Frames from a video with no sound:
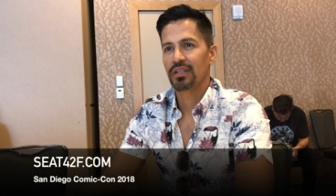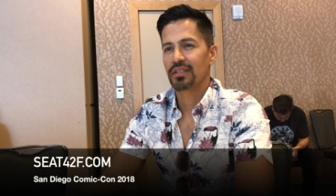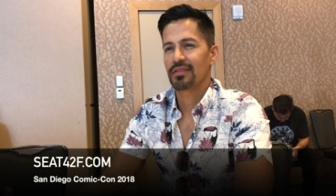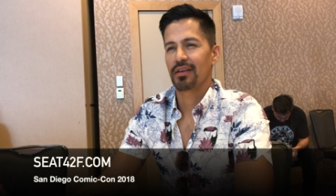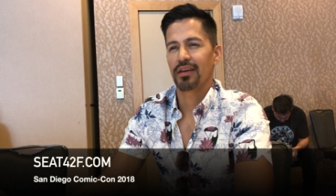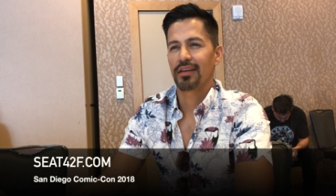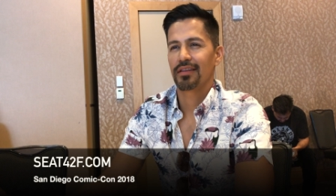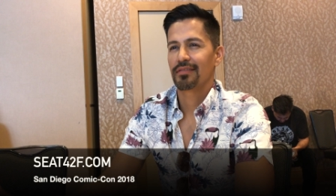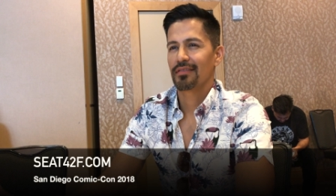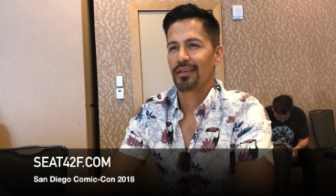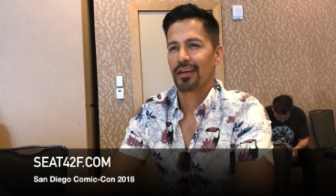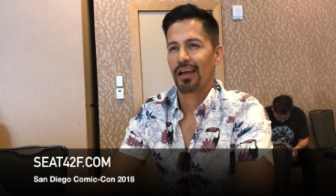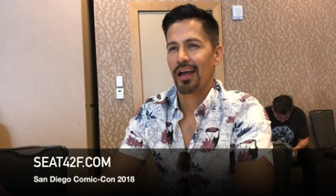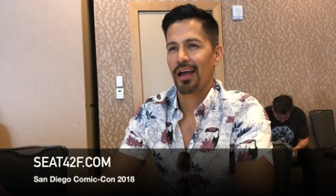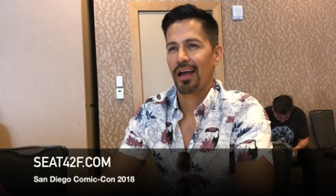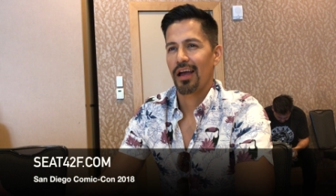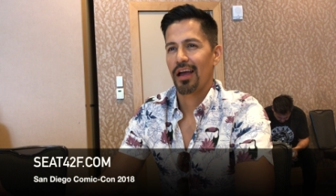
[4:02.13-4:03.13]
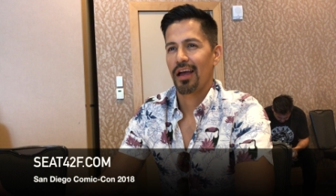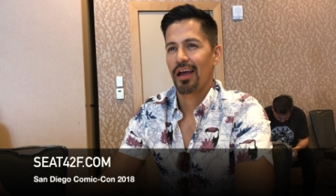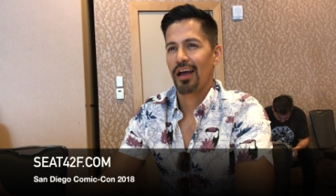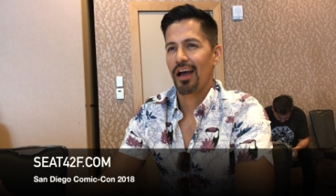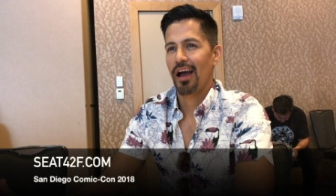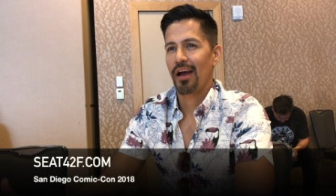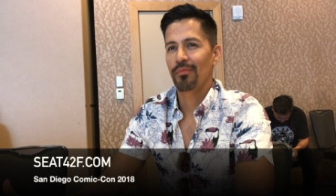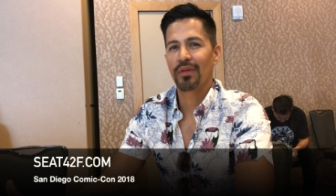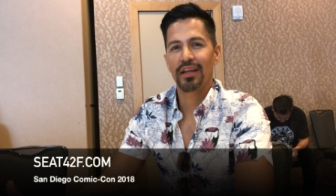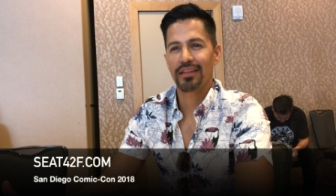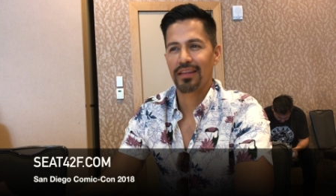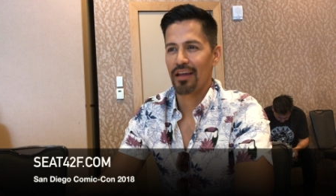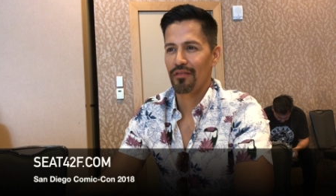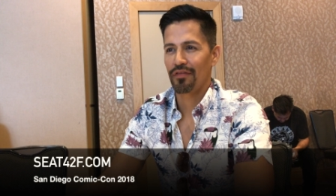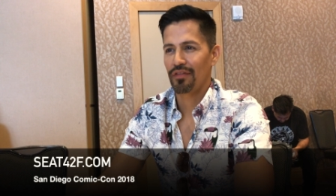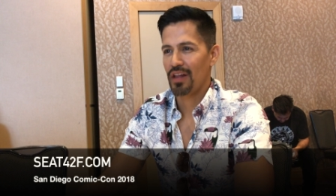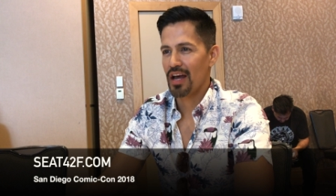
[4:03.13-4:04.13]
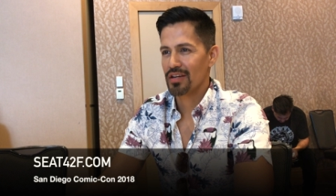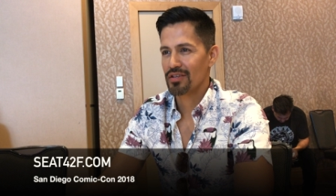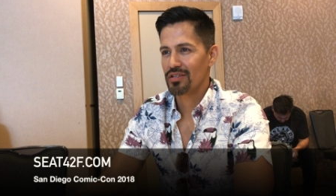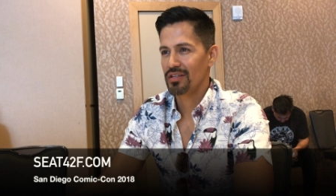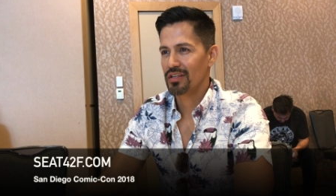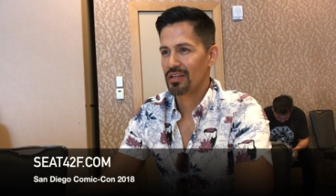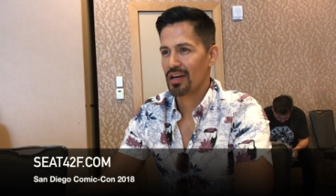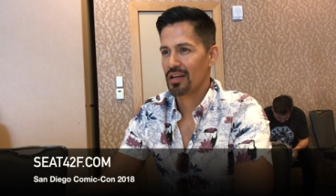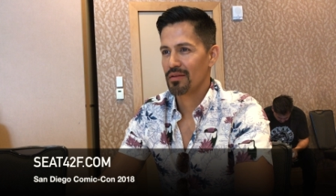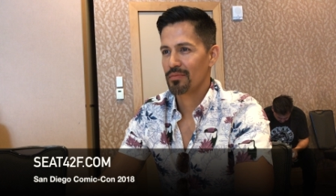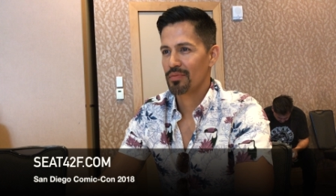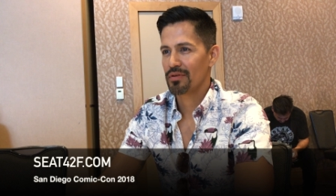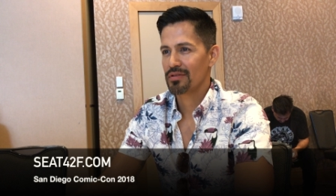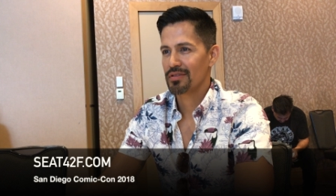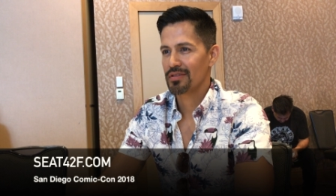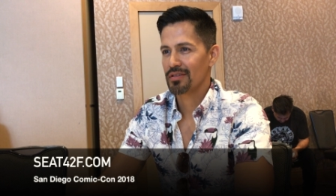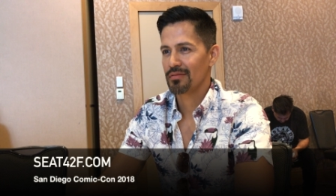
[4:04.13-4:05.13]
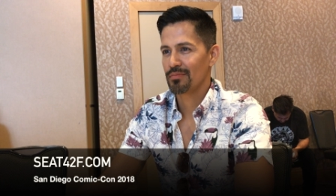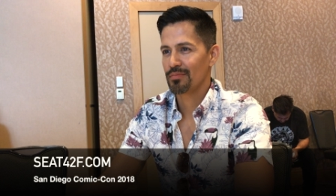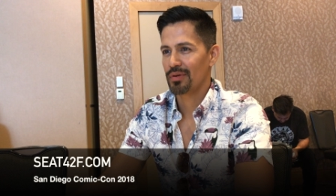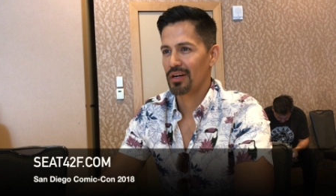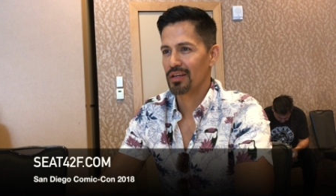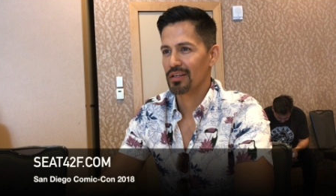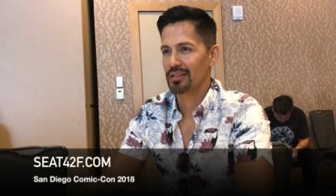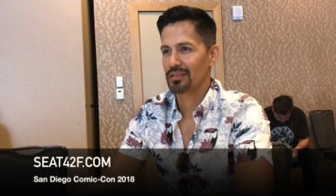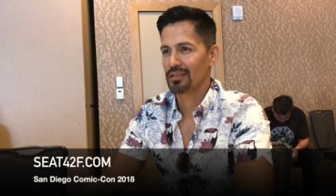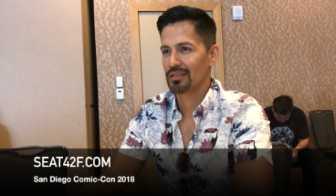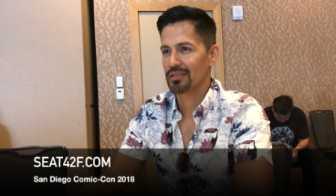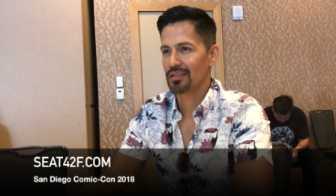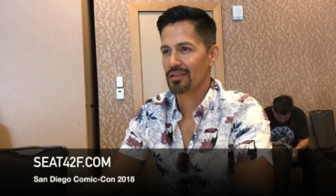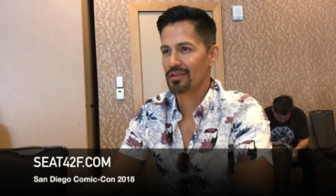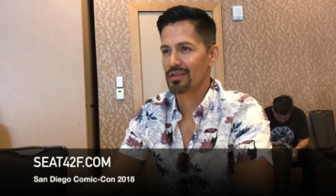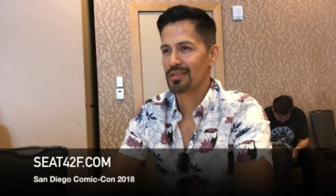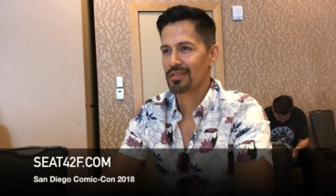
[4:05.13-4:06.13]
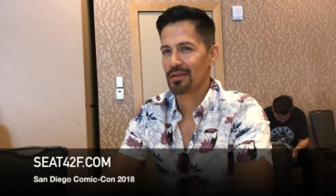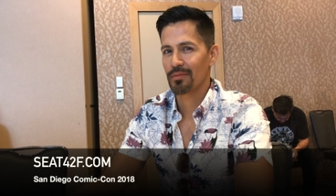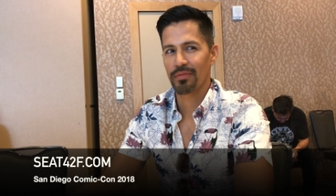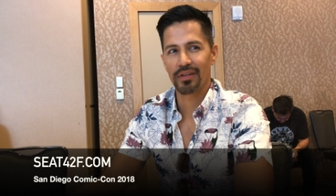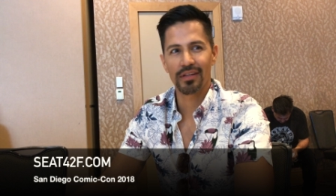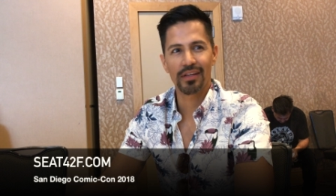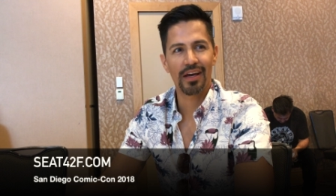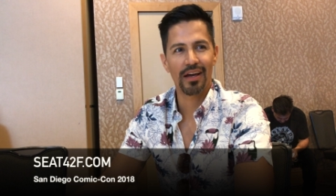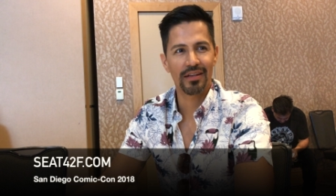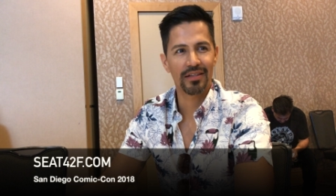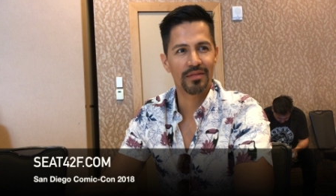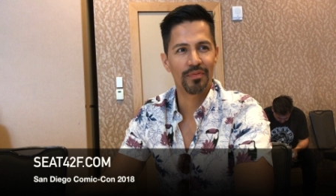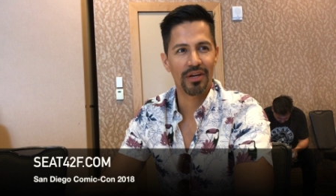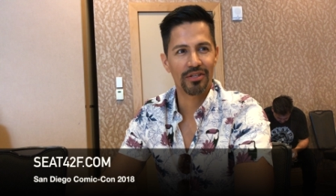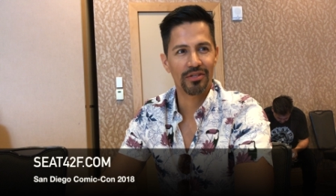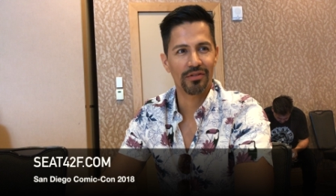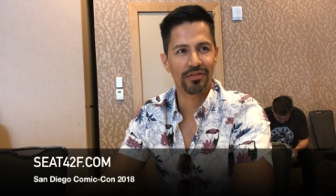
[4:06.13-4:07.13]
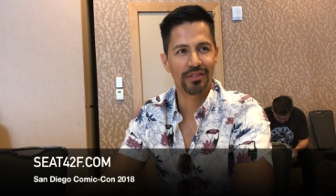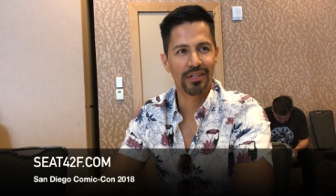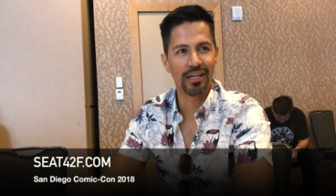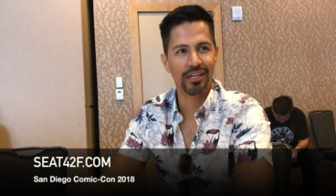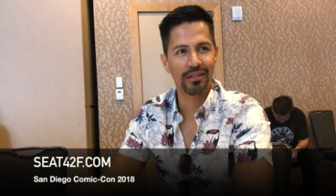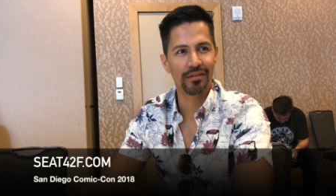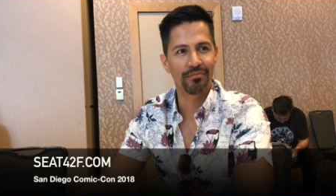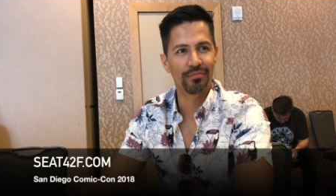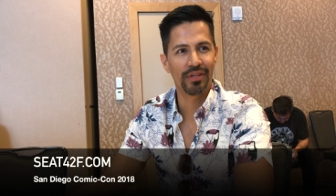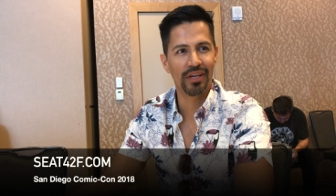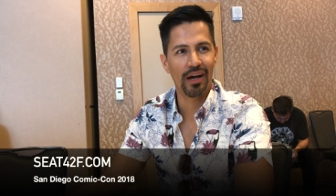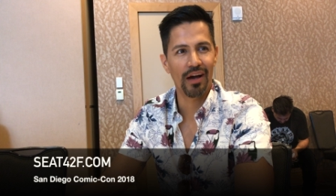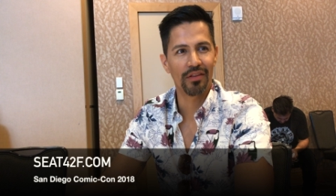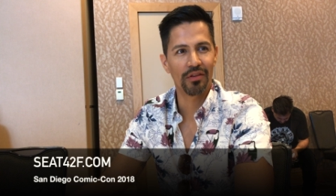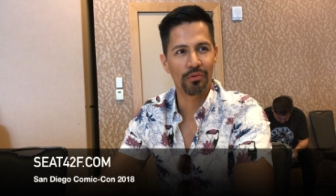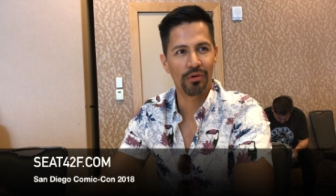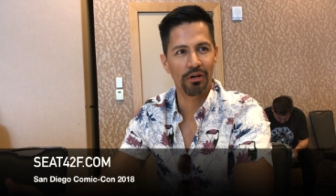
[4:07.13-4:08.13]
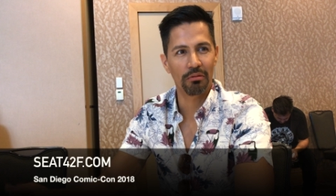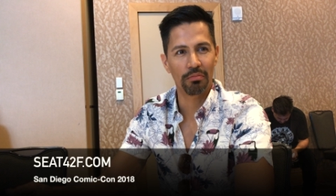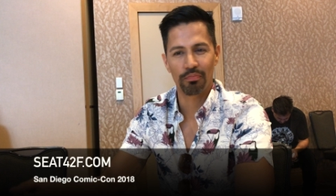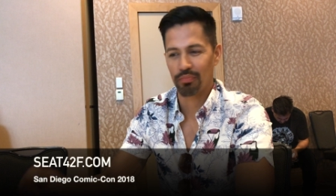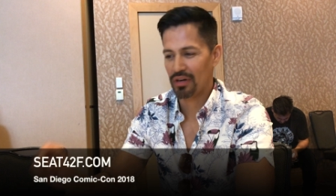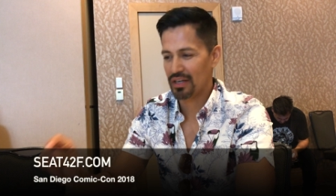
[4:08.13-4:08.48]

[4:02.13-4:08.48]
It's like I'm not that flashy kind of person, but there is something kind of special getting behind the wheel,